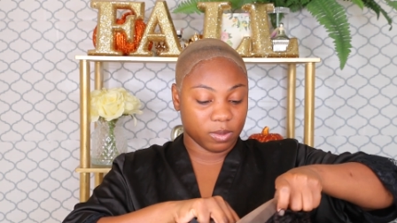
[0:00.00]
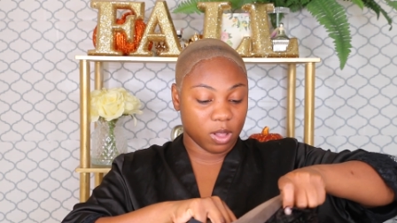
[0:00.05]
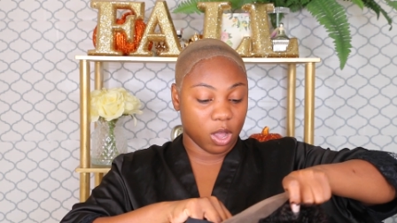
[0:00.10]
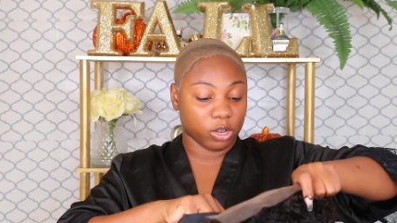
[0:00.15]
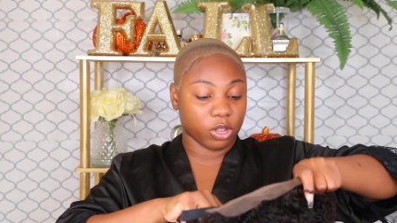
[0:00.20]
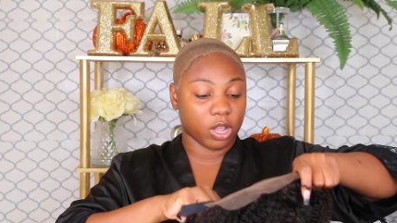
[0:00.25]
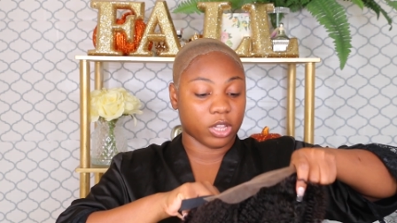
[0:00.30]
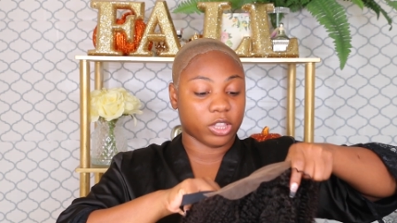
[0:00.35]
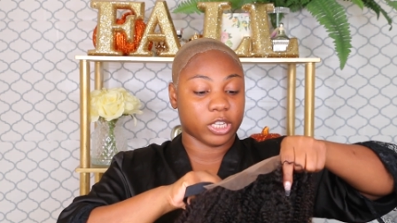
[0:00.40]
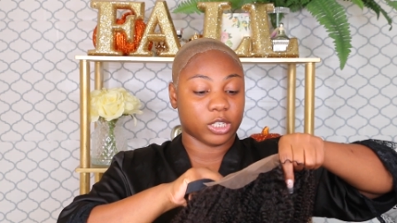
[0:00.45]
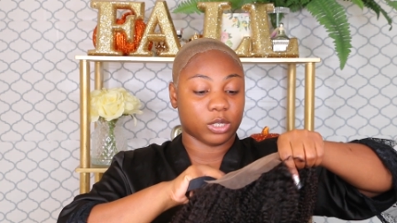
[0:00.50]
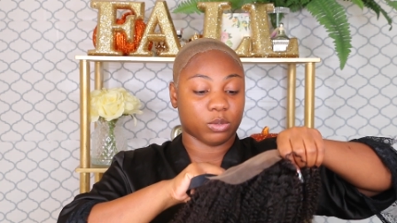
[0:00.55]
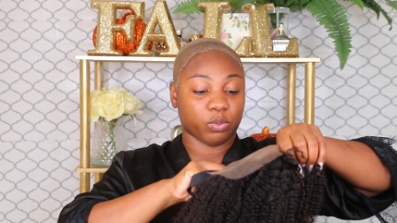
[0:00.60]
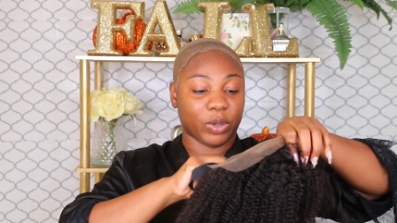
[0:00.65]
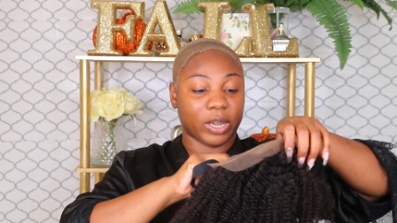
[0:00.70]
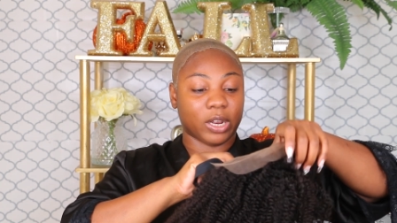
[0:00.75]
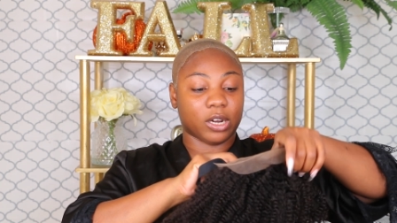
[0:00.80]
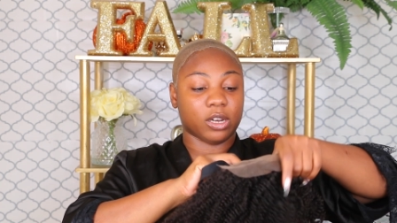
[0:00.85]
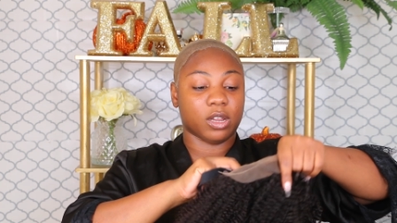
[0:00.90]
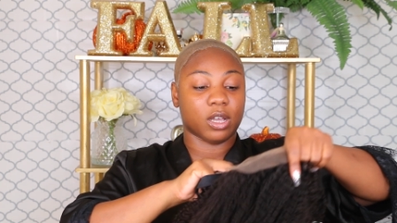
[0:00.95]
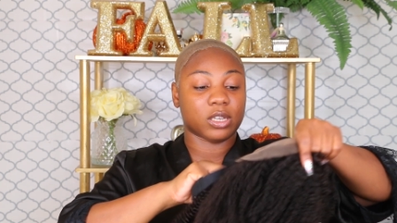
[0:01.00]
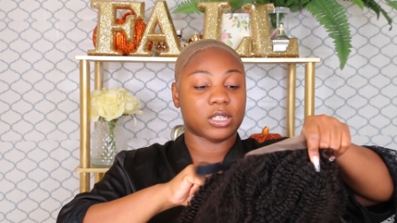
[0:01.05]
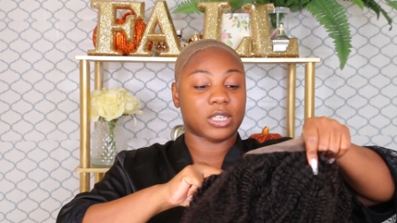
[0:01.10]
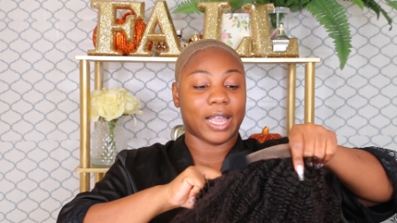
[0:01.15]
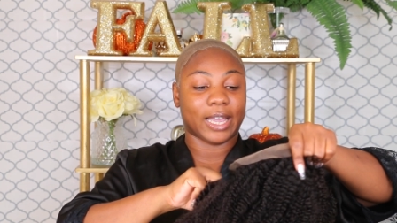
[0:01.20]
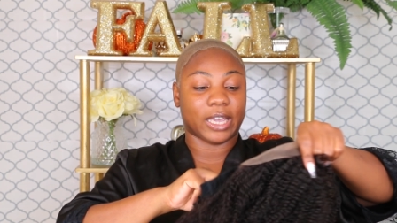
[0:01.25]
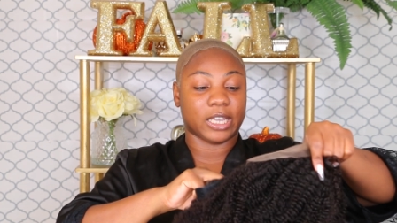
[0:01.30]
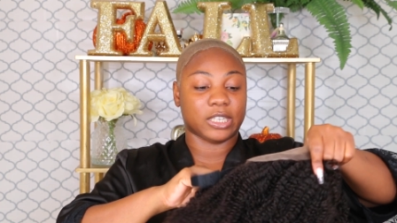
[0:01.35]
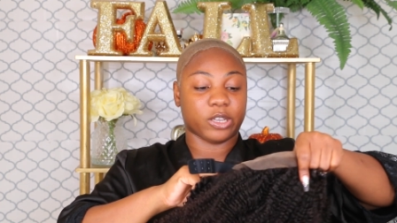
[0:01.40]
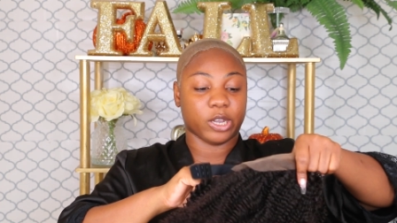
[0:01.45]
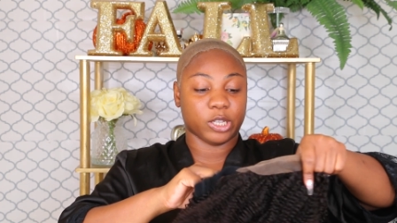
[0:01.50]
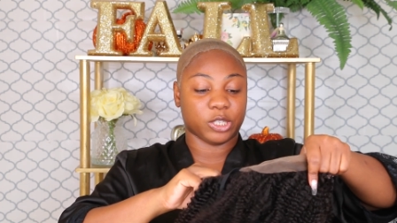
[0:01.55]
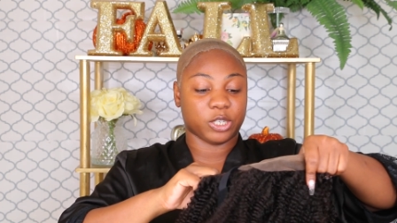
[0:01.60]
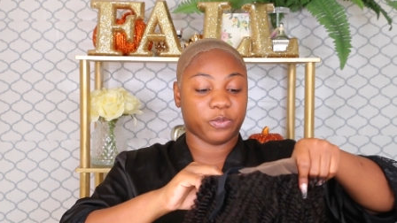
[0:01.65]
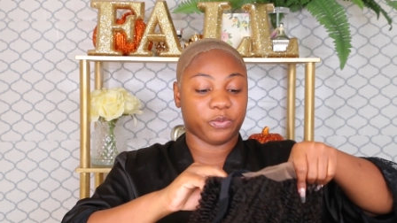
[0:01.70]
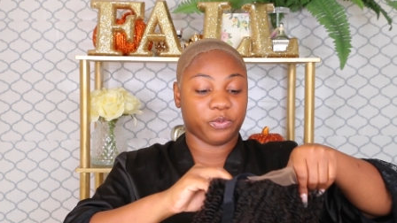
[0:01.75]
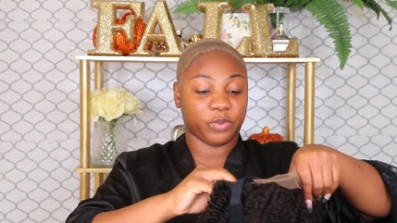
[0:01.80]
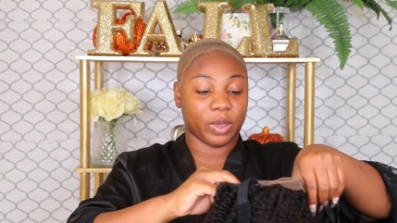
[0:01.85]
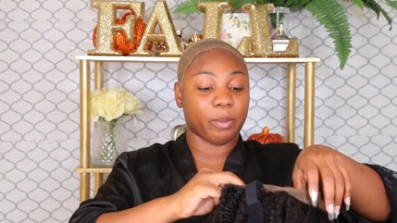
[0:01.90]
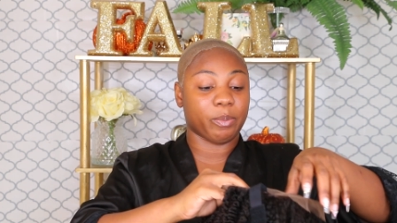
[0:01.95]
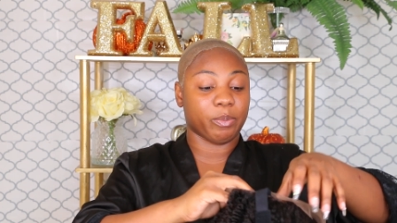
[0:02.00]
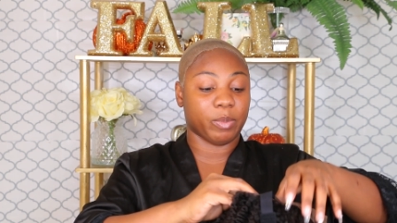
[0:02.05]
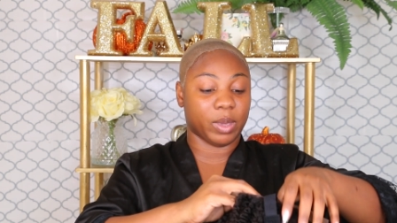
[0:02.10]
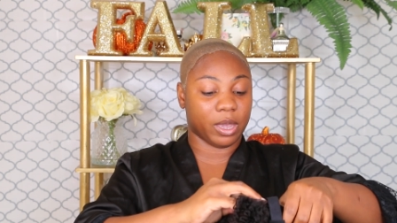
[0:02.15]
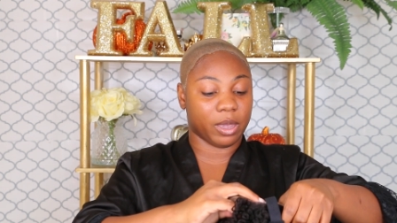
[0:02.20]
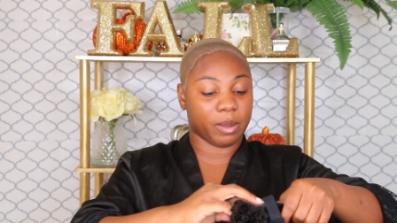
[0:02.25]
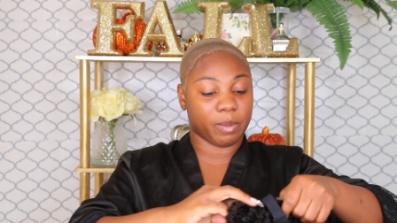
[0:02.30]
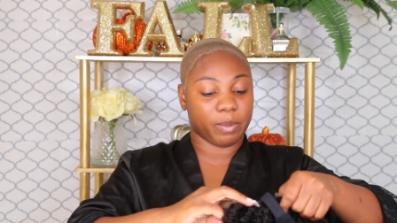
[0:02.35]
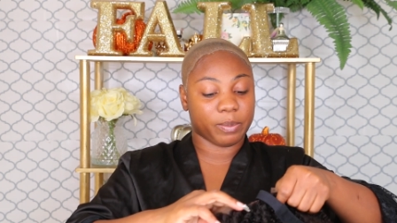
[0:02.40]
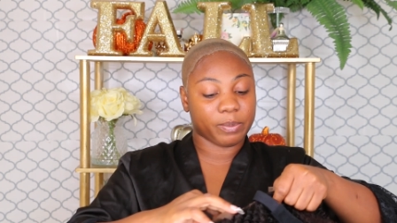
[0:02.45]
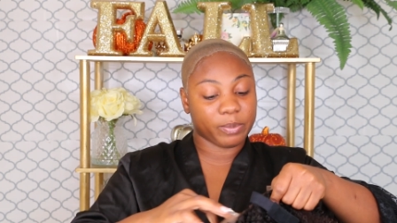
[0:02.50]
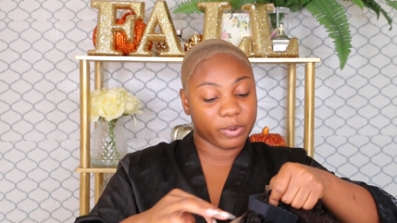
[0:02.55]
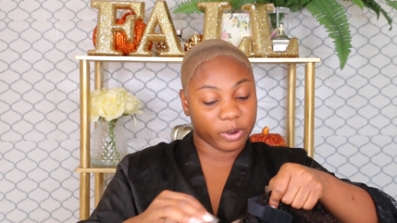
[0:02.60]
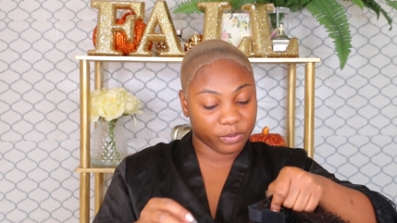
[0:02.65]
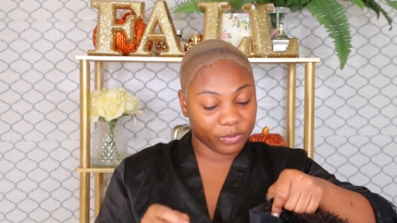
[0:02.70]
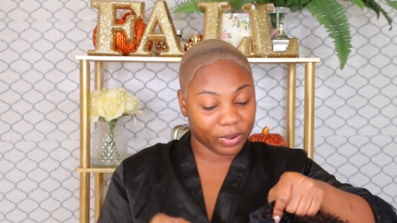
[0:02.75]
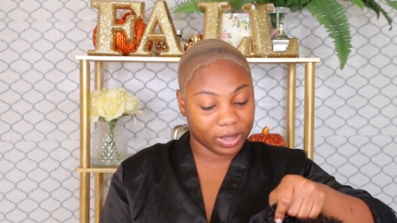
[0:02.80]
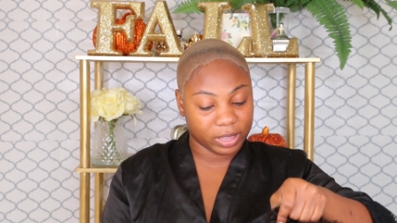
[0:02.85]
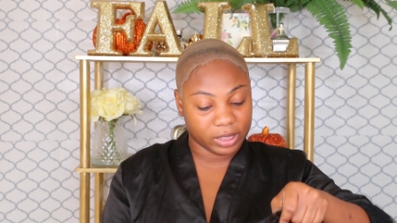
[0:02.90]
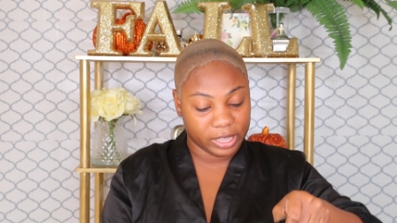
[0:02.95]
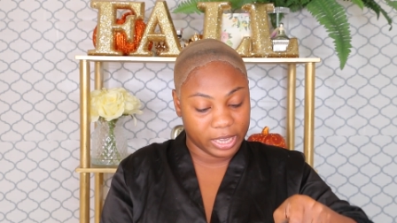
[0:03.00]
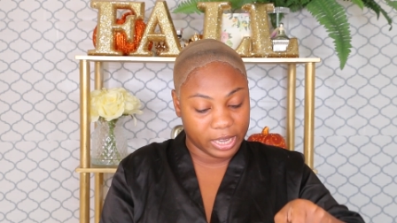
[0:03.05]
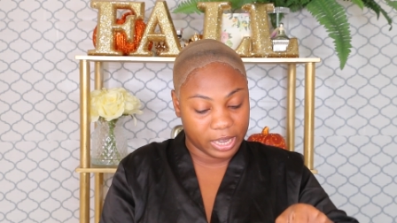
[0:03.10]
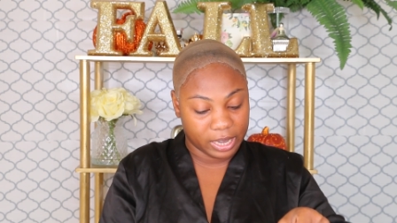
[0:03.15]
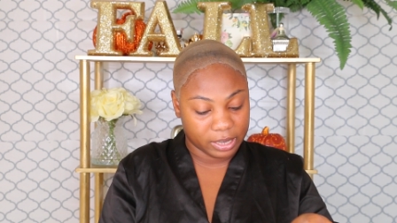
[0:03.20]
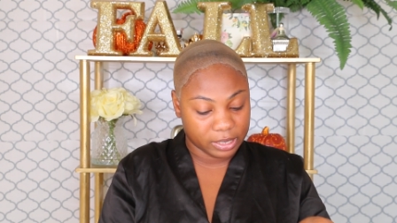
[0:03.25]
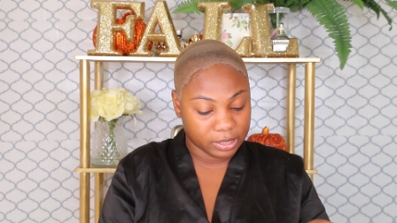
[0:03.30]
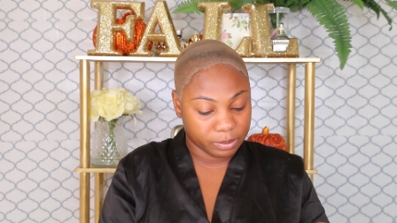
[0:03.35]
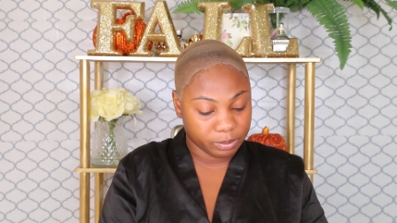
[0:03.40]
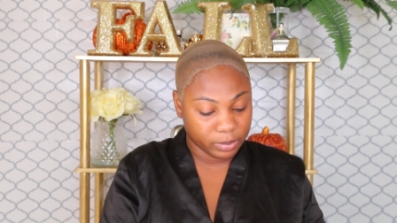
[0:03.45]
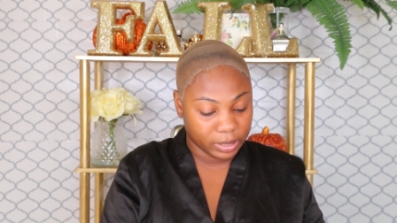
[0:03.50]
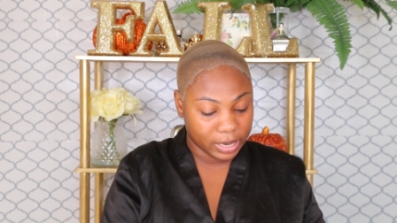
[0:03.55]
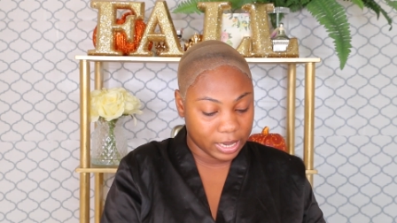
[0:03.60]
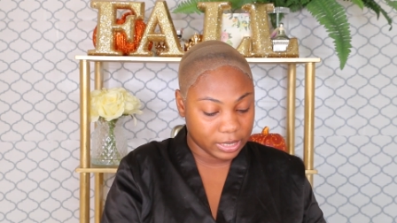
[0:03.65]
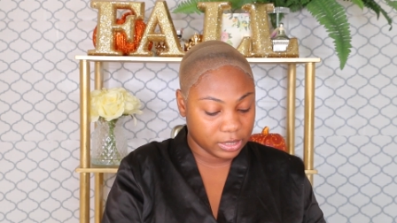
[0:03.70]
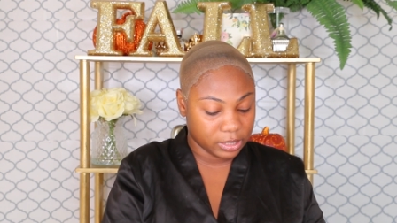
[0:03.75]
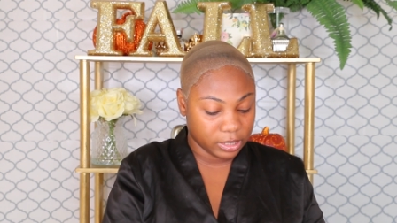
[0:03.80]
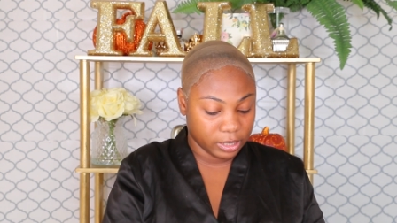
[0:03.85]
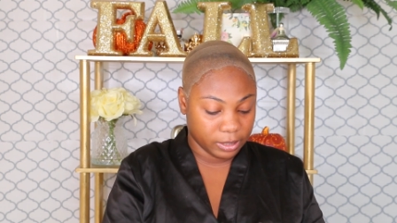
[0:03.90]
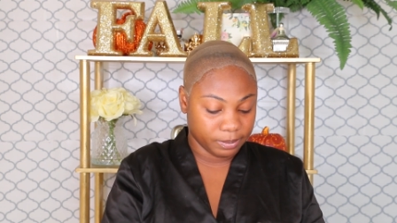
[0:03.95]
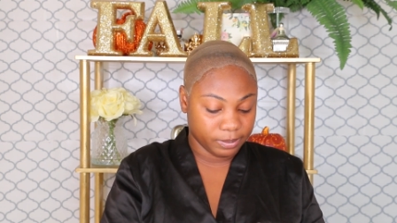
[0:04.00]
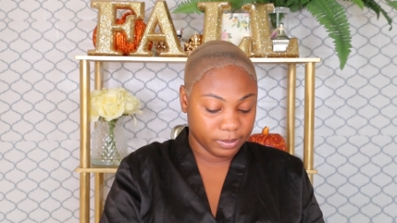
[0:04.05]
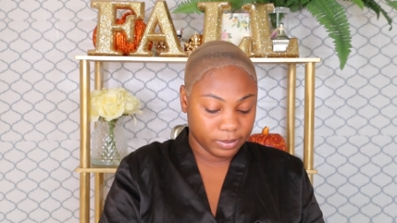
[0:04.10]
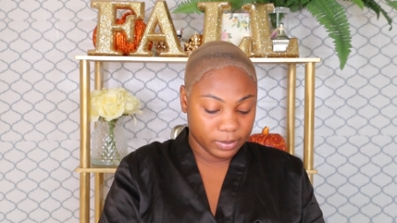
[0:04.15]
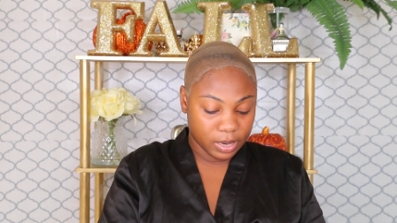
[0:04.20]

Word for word: Although this wig looks like it's going to fit me perfectly, but let's see.